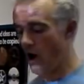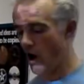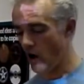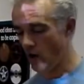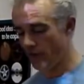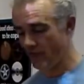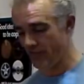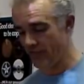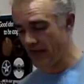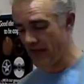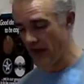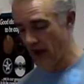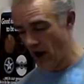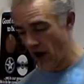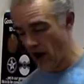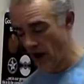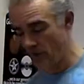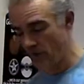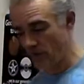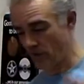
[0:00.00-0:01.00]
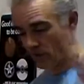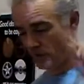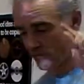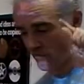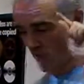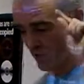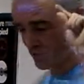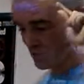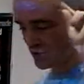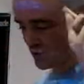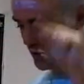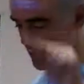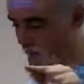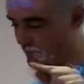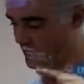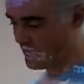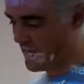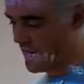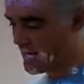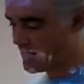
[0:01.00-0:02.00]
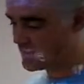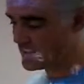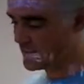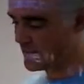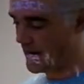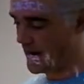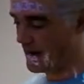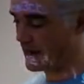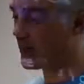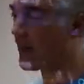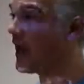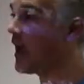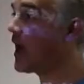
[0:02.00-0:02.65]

of the, um, of control of the internet,